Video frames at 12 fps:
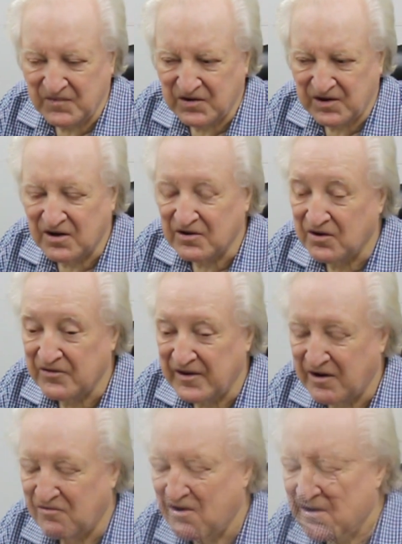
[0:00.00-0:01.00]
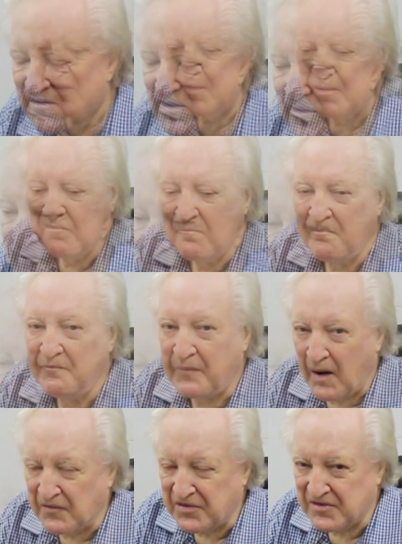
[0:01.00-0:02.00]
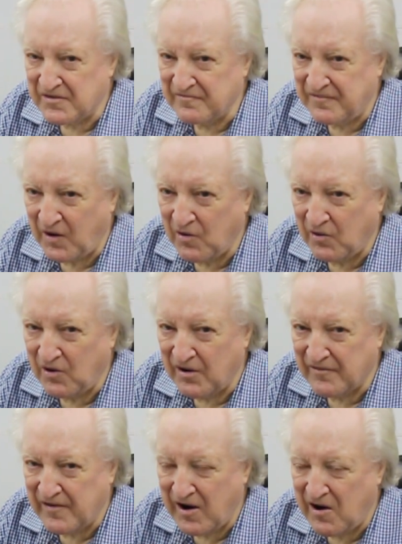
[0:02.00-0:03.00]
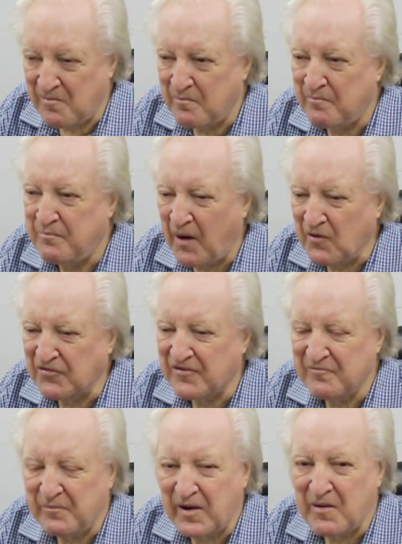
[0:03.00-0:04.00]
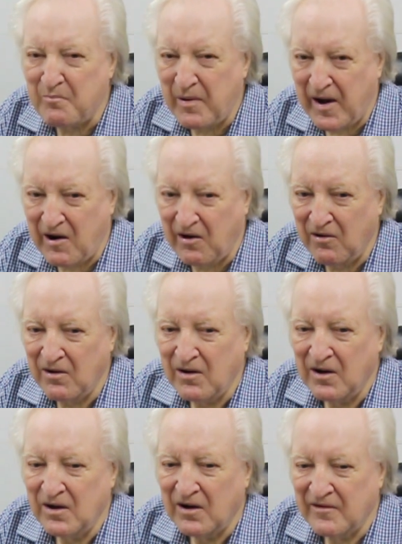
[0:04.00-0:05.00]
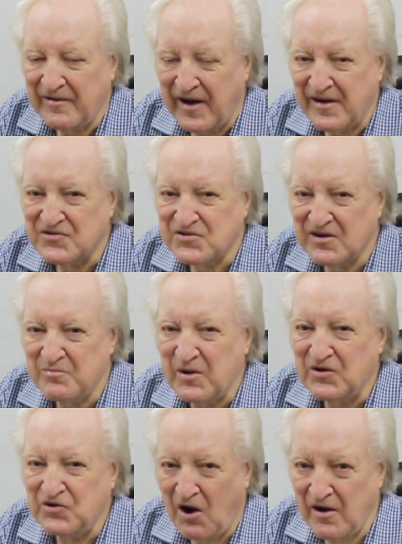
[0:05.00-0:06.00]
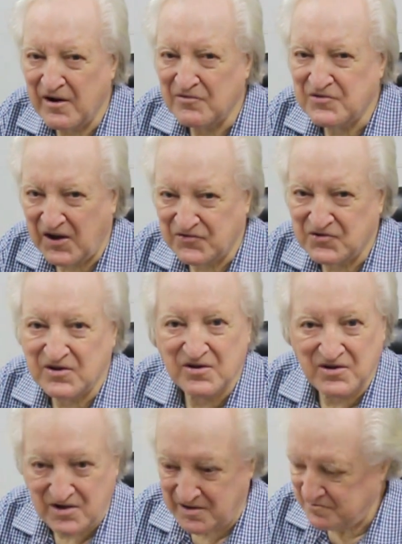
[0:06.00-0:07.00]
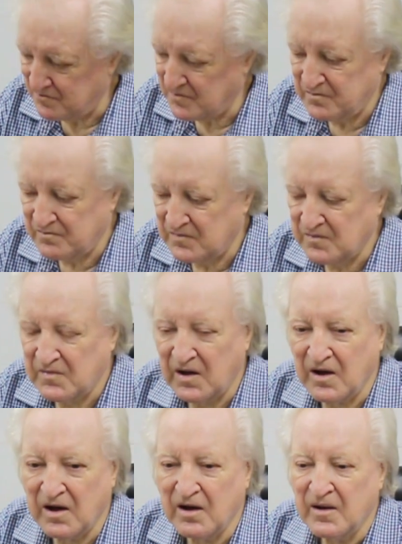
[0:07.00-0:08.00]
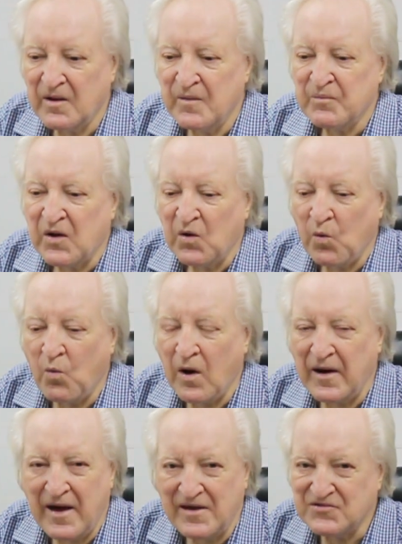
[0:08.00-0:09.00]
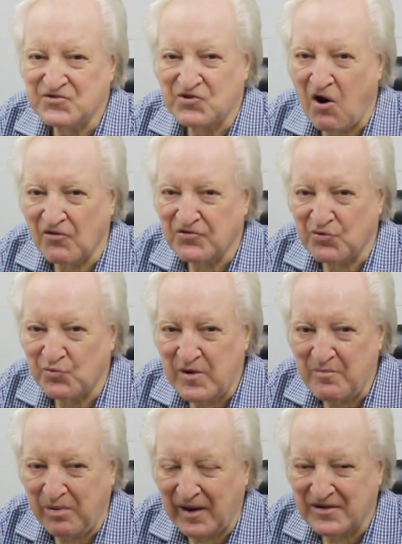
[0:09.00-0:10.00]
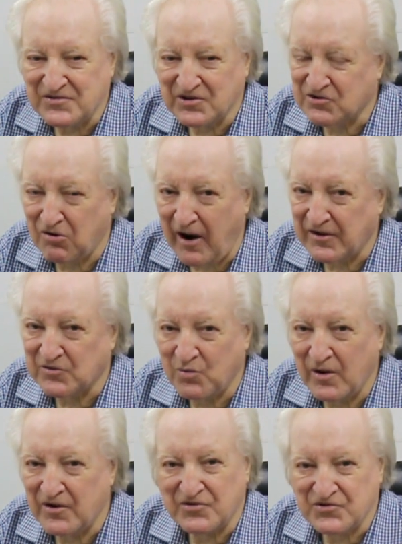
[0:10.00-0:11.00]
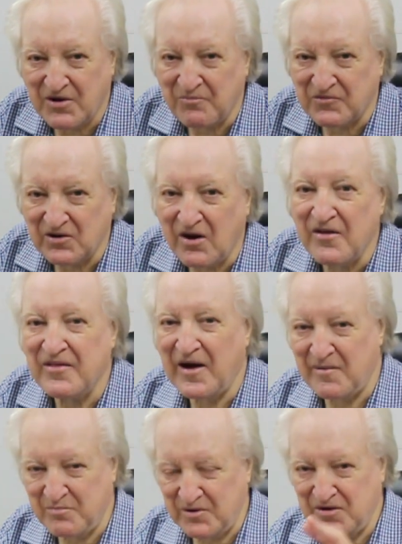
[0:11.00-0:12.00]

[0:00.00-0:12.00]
I think I got that right. Both of them flow a lot of air. Both have been a pair of heads that have been dyno tested. And then one head's gone to replace a cracked one or something like that.